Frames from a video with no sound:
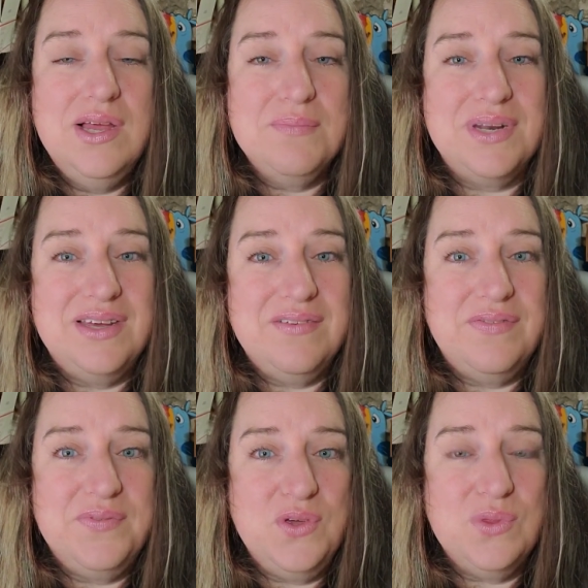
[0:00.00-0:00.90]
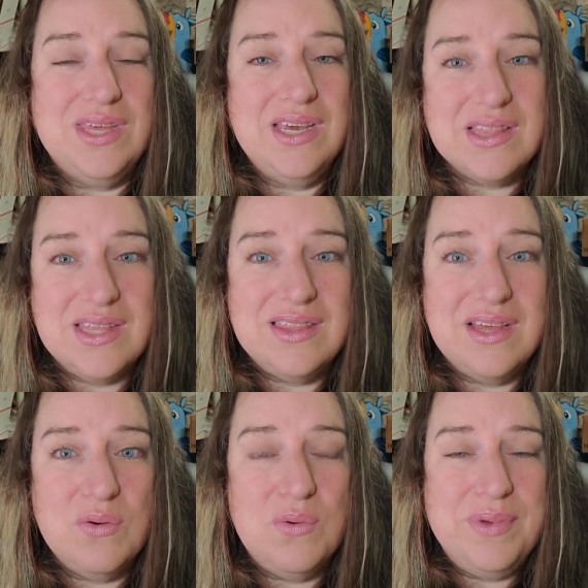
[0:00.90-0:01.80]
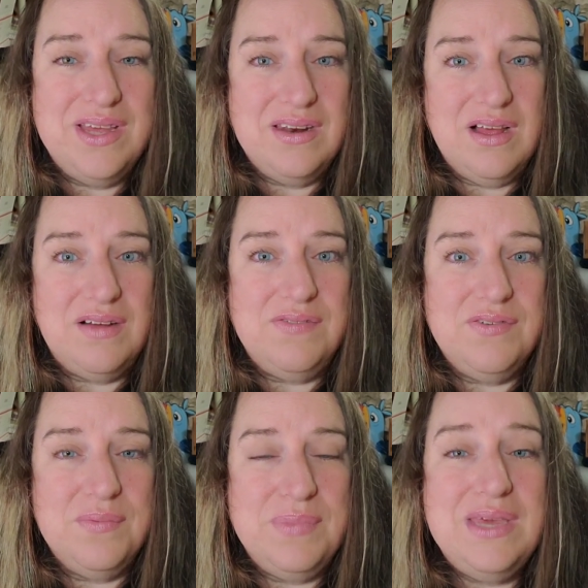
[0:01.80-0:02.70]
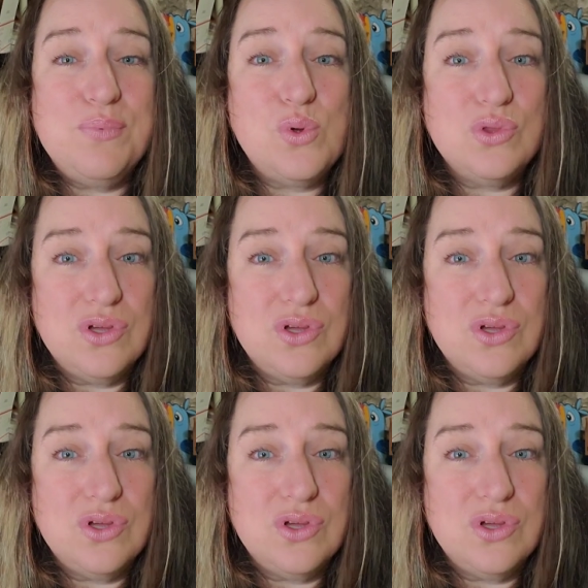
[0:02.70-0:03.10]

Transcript: But if you think that there will be enough people